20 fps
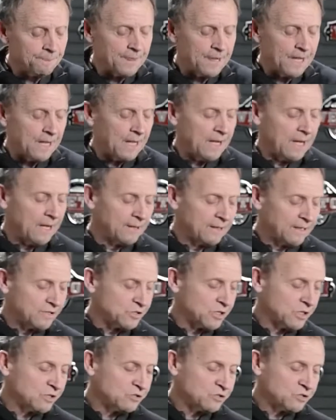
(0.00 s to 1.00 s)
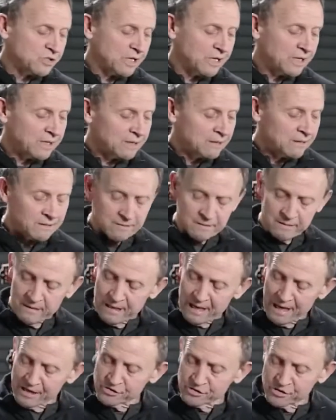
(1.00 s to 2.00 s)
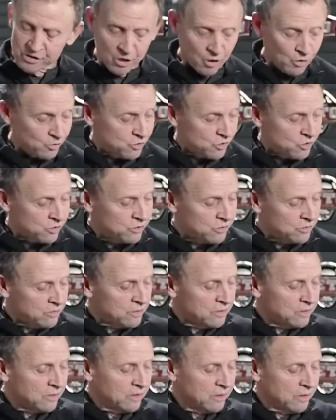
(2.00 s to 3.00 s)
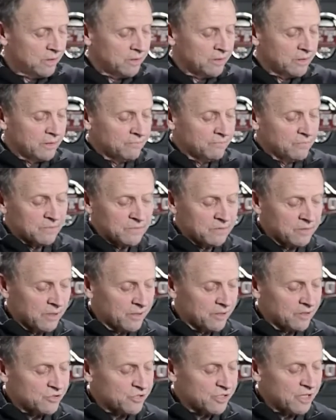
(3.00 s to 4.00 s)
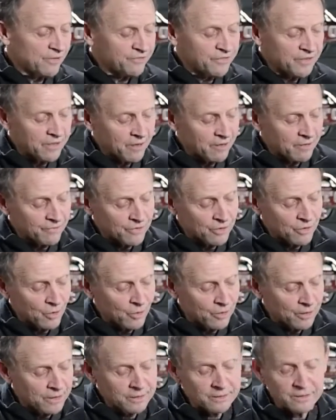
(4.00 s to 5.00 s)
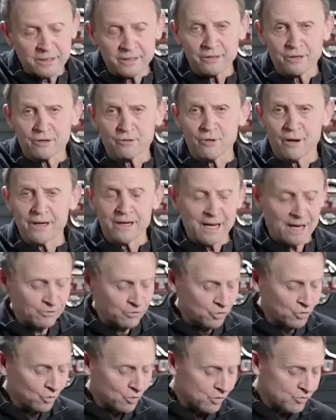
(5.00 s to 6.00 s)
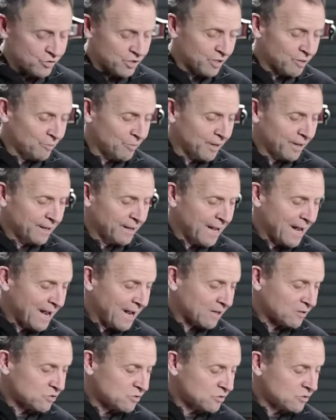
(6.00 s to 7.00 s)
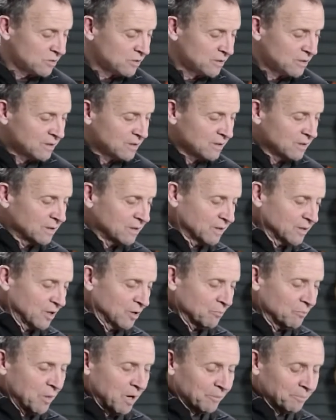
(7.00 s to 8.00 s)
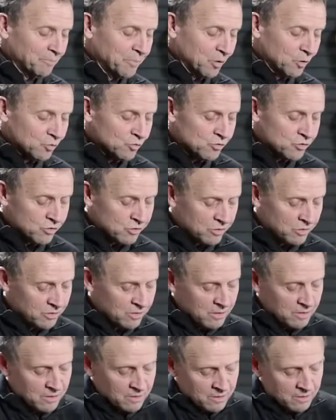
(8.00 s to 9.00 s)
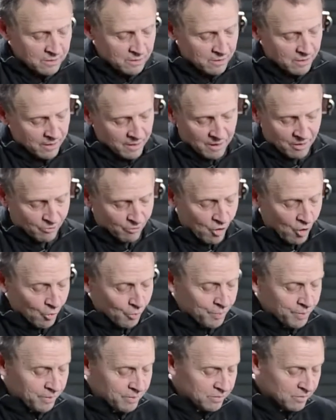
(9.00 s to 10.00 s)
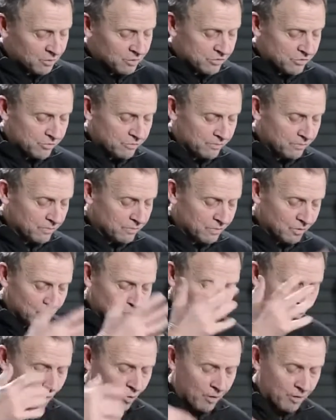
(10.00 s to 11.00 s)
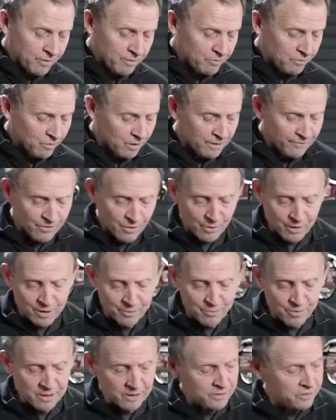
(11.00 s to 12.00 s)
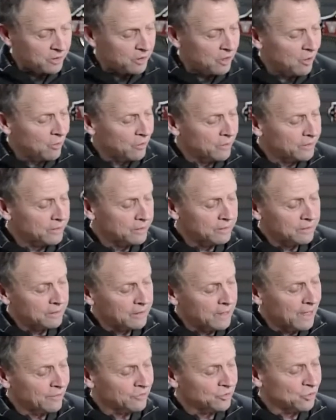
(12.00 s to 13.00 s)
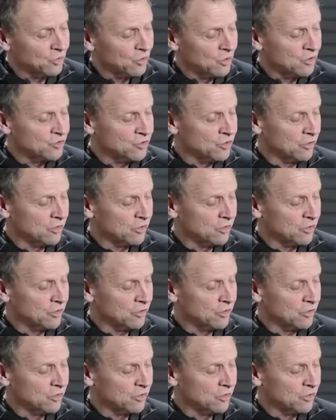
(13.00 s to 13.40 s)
and as you can see, as totes, you know, a ton of stuff here. If you're going into the great outdoors, you can bring an axe, you know, muck boots, rope, cord, whatever you want to bring to go in the outdoors